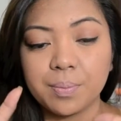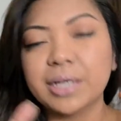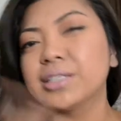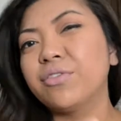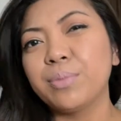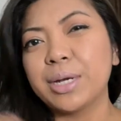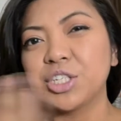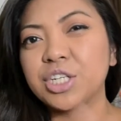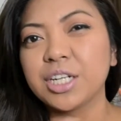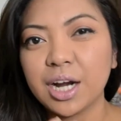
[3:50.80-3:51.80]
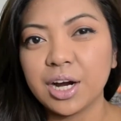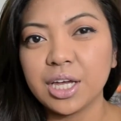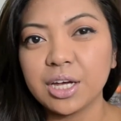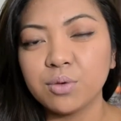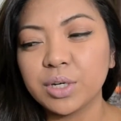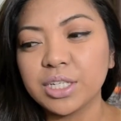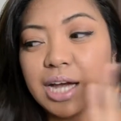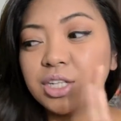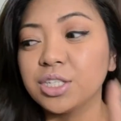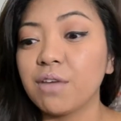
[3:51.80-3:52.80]
except for my chin area, which
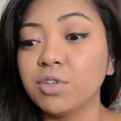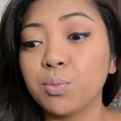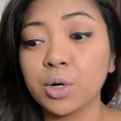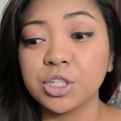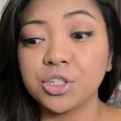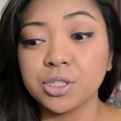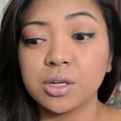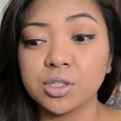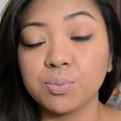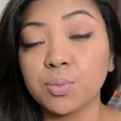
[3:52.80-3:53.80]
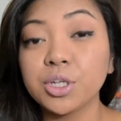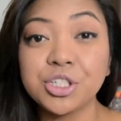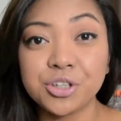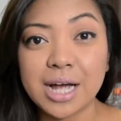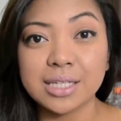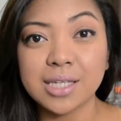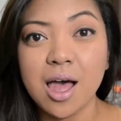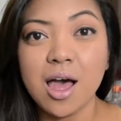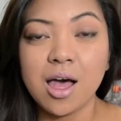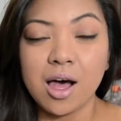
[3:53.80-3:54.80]
I just have to moisturize
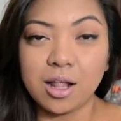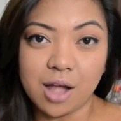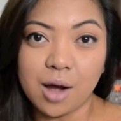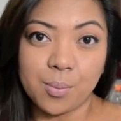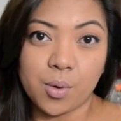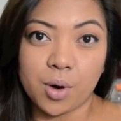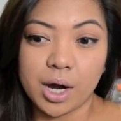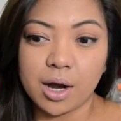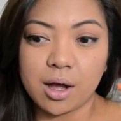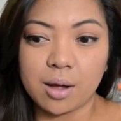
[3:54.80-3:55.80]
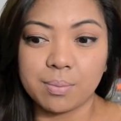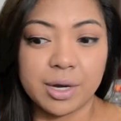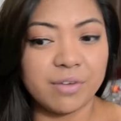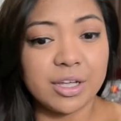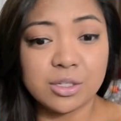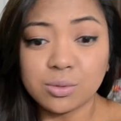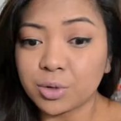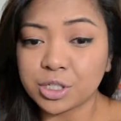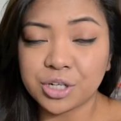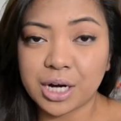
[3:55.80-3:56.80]
a lot more, but if I do
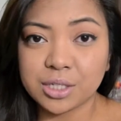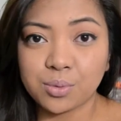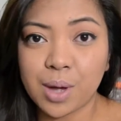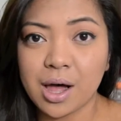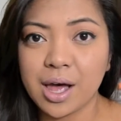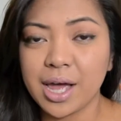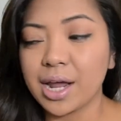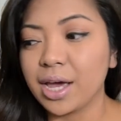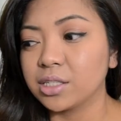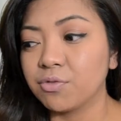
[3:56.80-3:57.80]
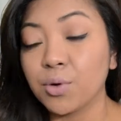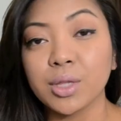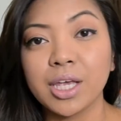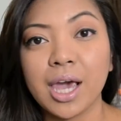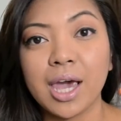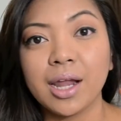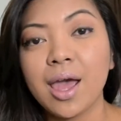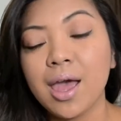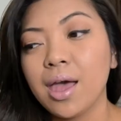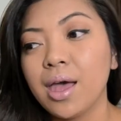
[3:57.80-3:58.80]
moisturize well and I exfoliate,
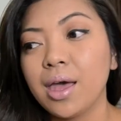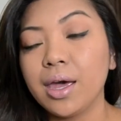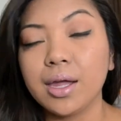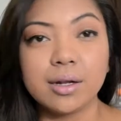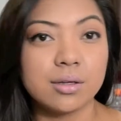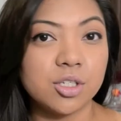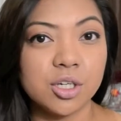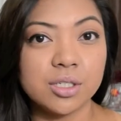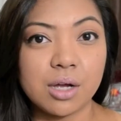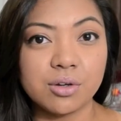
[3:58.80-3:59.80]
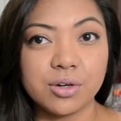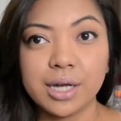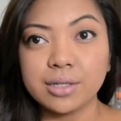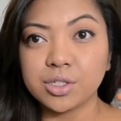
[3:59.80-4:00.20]
it turns out great.